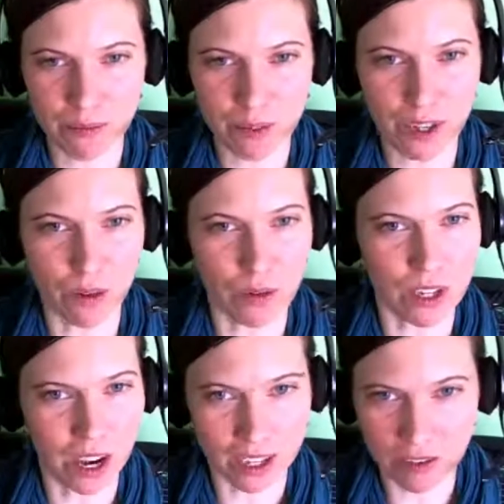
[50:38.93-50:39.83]

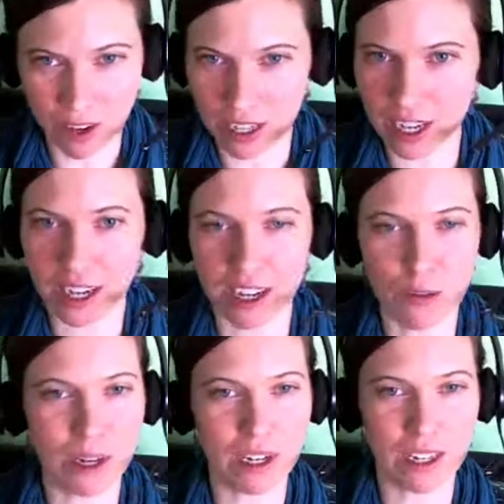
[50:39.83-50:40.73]
science funding has been in
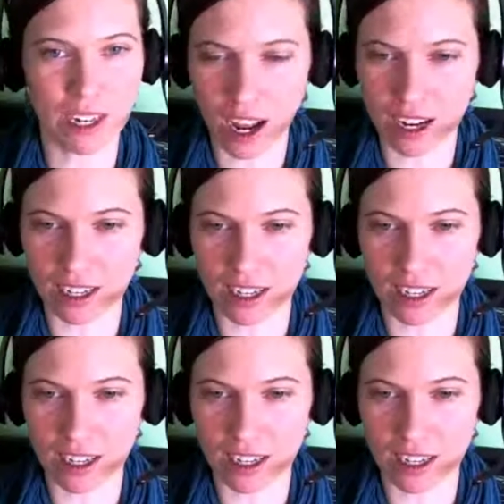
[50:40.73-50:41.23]
decline.